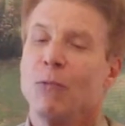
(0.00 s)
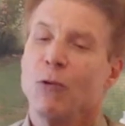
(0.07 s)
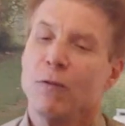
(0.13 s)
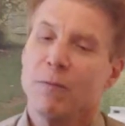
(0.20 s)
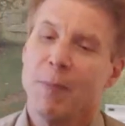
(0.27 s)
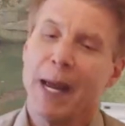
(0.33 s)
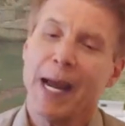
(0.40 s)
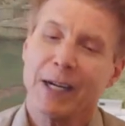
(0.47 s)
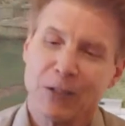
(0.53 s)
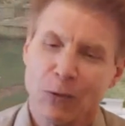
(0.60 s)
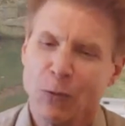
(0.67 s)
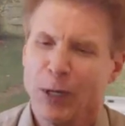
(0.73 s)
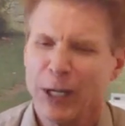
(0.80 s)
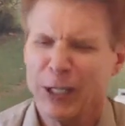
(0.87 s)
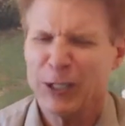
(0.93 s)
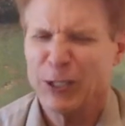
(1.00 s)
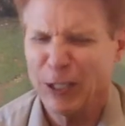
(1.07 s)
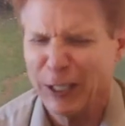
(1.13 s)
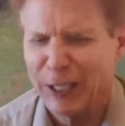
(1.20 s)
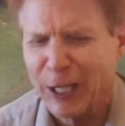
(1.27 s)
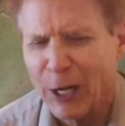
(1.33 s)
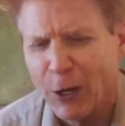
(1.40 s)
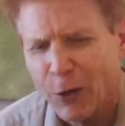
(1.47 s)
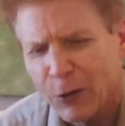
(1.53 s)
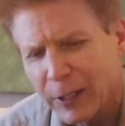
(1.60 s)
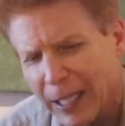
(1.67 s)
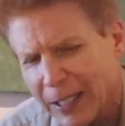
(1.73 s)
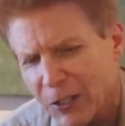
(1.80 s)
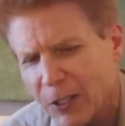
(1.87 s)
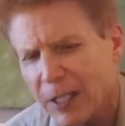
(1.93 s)
moved back to where it should go.
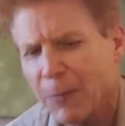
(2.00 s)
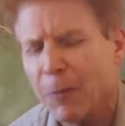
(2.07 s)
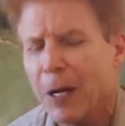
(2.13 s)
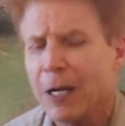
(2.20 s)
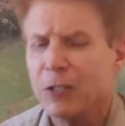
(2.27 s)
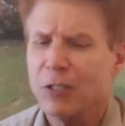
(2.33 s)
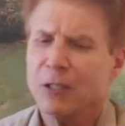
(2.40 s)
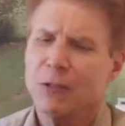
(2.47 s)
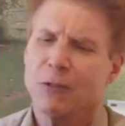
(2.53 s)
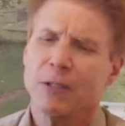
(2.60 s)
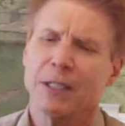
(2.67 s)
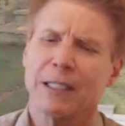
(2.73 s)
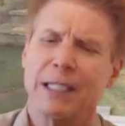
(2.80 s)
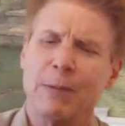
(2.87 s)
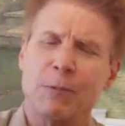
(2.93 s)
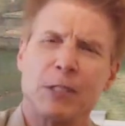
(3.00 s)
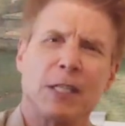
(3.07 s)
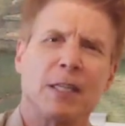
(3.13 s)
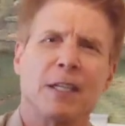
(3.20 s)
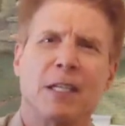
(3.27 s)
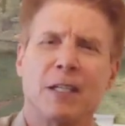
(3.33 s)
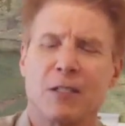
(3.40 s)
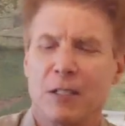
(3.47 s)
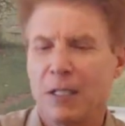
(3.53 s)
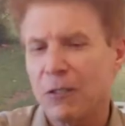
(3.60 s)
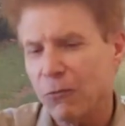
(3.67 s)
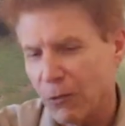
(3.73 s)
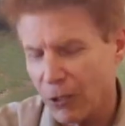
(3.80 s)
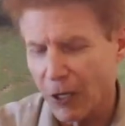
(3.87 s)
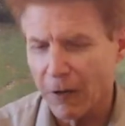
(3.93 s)
Okay, so the appoggiatura, it leaps to the
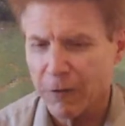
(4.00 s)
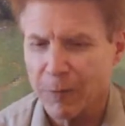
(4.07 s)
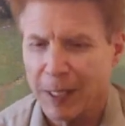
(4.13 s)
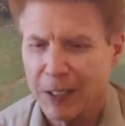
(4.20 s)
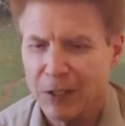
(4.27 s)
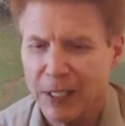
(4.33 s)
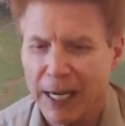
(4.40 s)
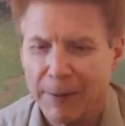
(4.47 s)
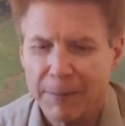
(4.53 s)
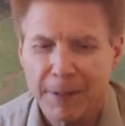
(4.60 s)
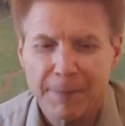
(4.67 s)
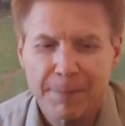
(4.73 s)
dissonance, resolves by step.